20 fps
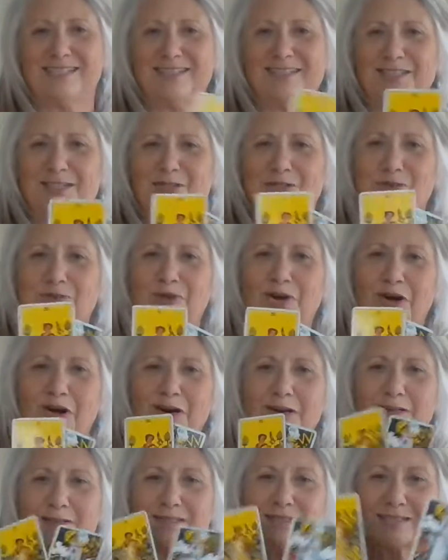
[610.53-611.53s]
in the two
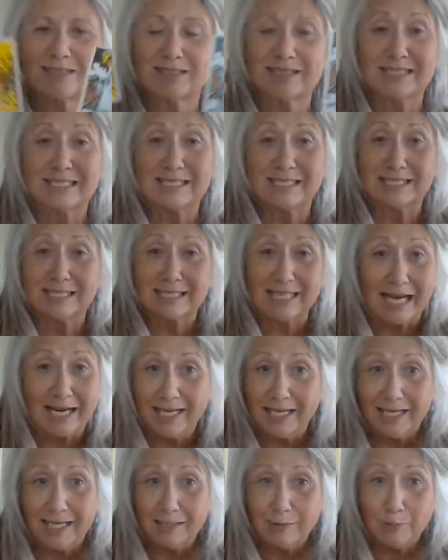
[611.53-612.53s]
cards,
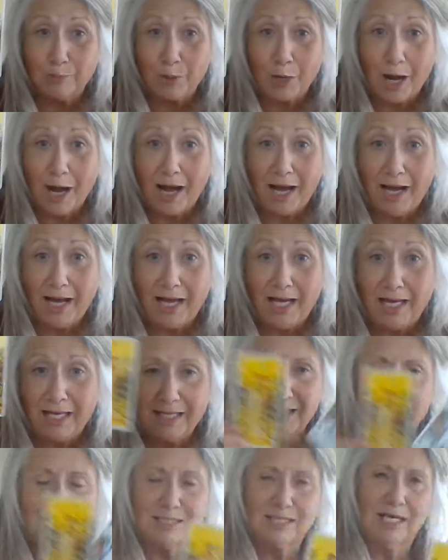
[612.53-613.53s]
sunny and
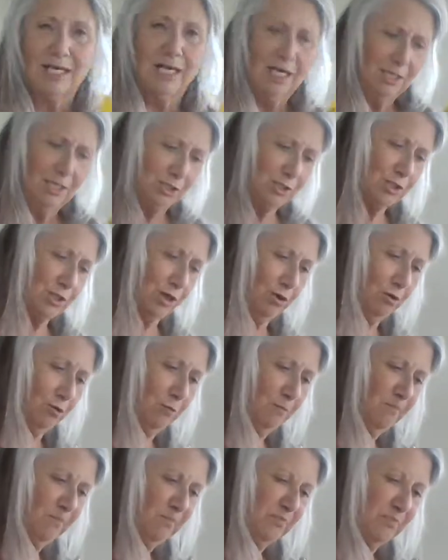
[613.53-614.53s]
bright.
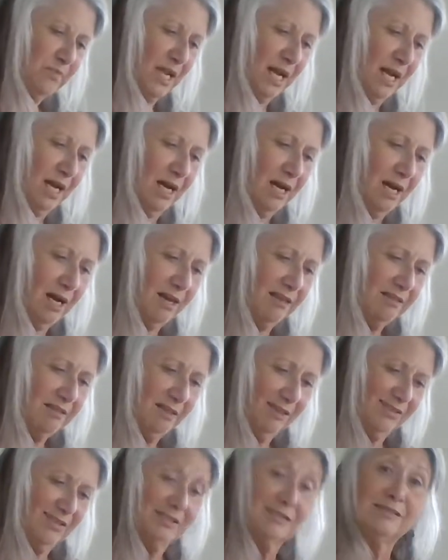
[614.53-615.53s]
So I
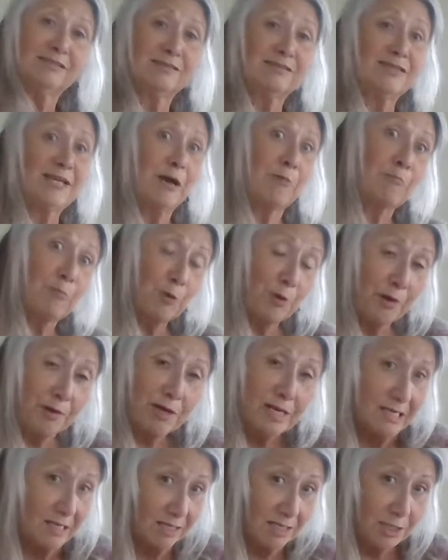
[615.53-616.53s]
think this is a
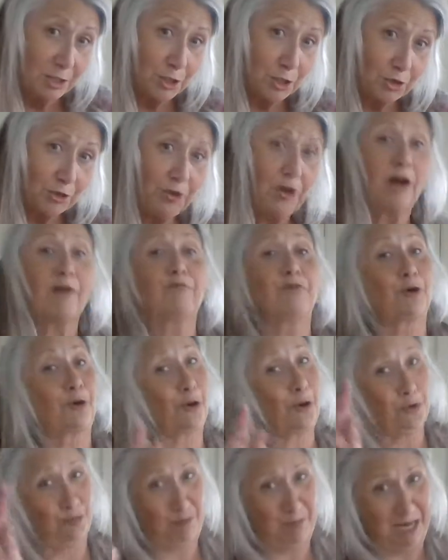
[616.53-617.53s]
temporary condition of your
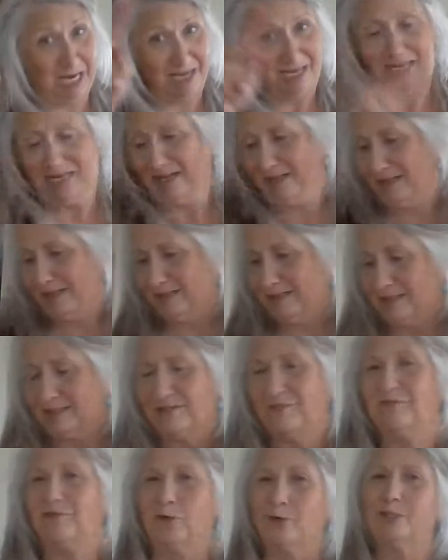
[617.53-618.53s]
own making is the
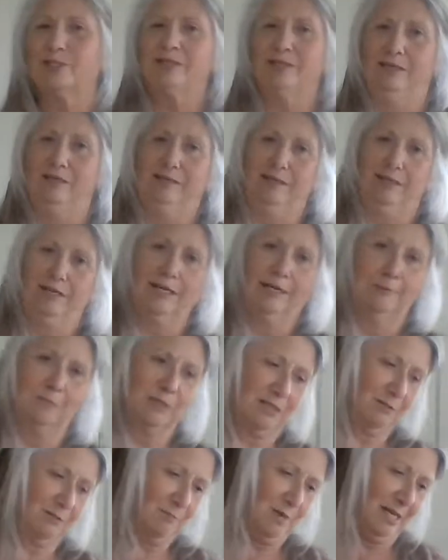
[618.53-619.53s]
first thing that
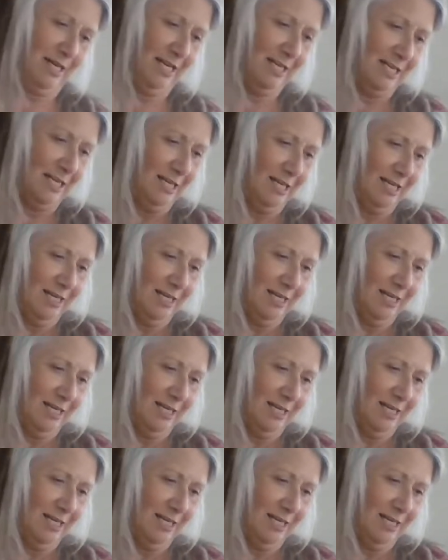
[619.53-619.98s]
comes to mind.